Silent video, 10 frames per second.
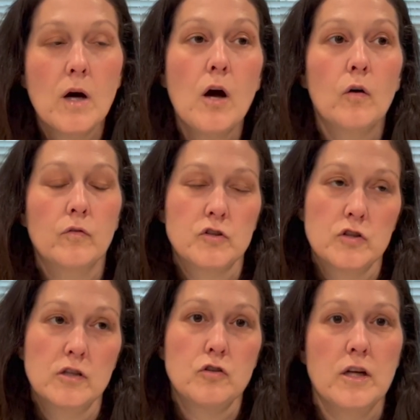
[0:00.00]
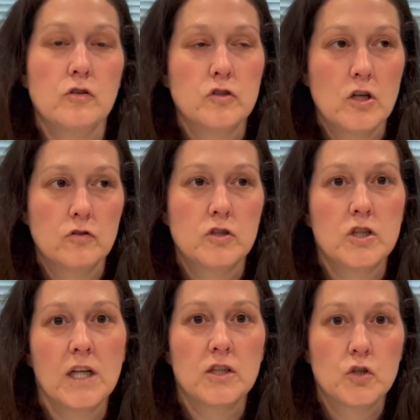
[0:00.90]
Oh, the Trader Joe's
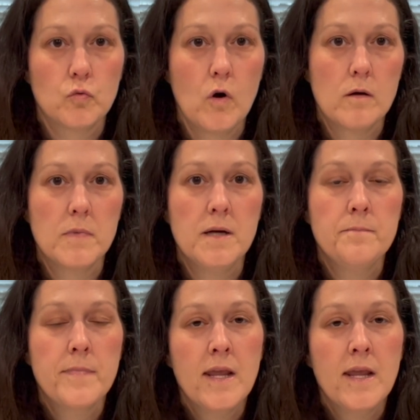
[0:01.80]
chicken shawarma